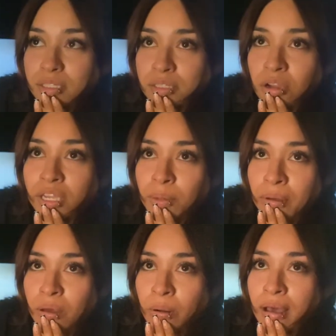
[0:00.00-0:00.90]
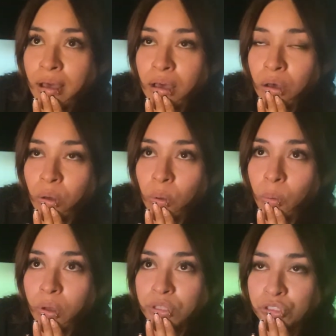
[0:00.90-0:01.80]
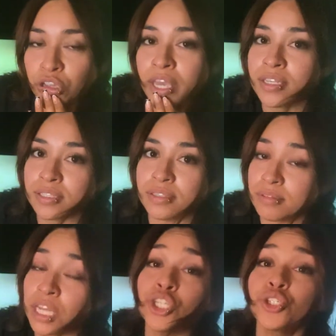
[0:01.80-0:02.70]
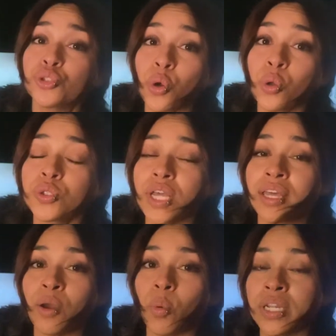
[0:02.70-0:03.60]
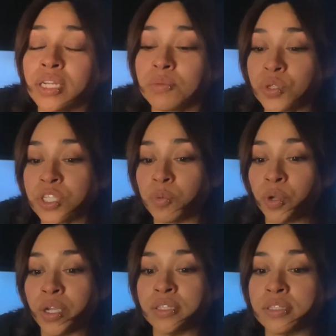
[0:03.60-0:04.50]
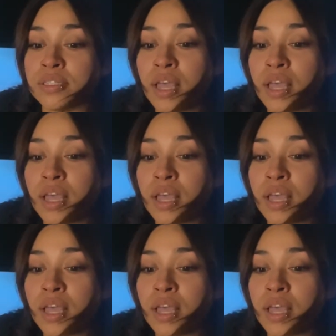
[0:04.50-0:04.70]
talking about how Jay's 10 years old and I wanted him to experience